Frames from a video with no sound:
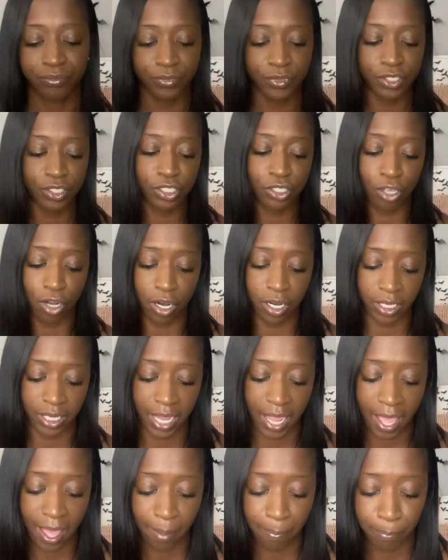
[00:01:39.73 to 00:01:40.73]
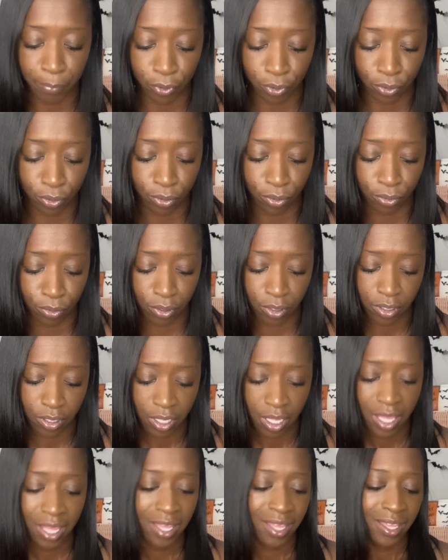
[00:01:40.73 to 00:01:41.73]
Scarlet Apple.
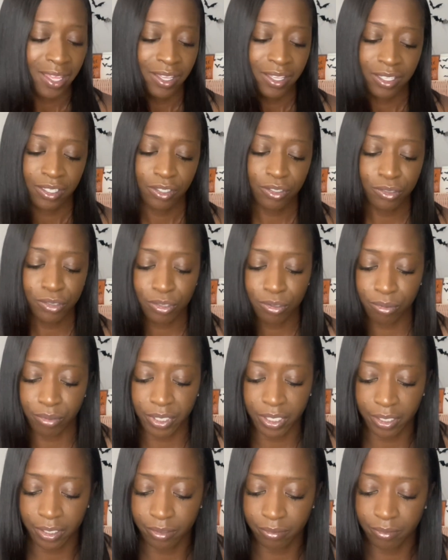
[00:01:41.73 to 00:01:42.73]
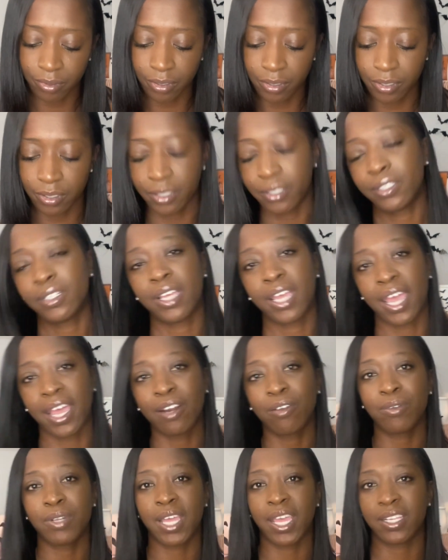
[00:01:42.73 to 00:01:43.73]
Goose Creek. I
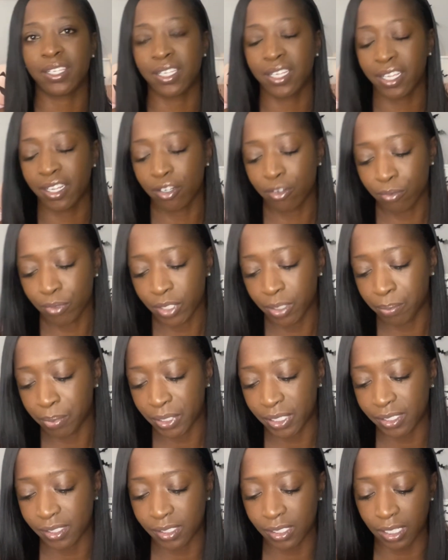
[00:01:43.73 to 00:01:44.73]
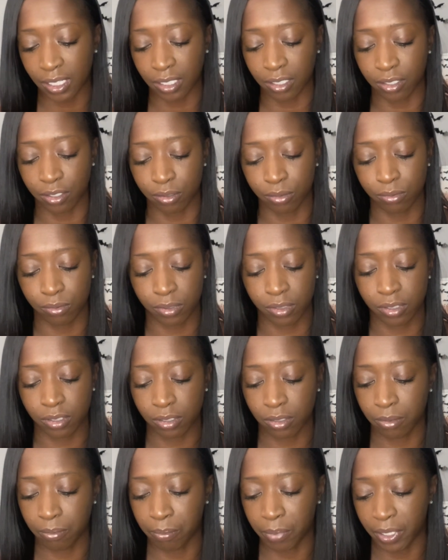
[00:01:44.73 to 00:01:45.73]
don't like that they don't really put scent notes.
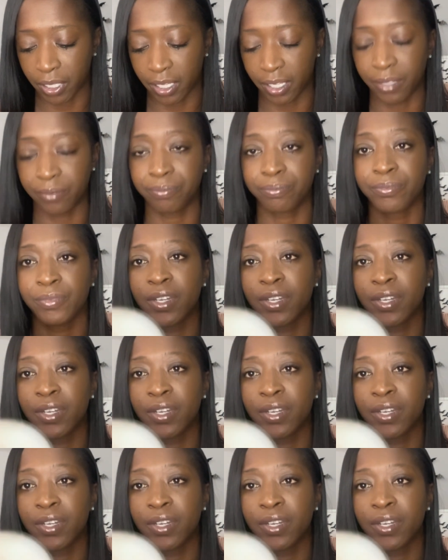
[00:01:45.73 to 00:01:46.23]
But